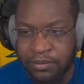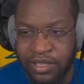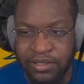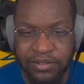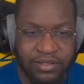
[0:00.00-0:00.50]

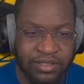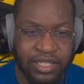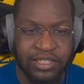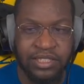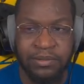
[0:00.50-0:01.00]
But
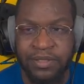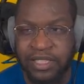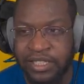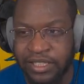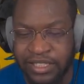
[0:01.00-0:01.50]
that's going to
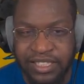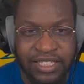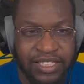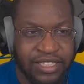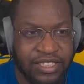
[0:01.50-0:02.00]
be it.
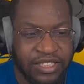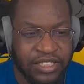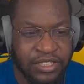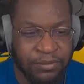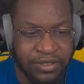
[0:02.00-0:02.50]

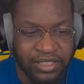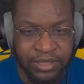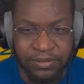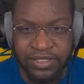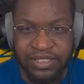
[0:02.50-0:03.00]
Yeah, pretty
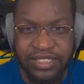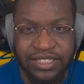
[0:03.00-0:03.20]
simple.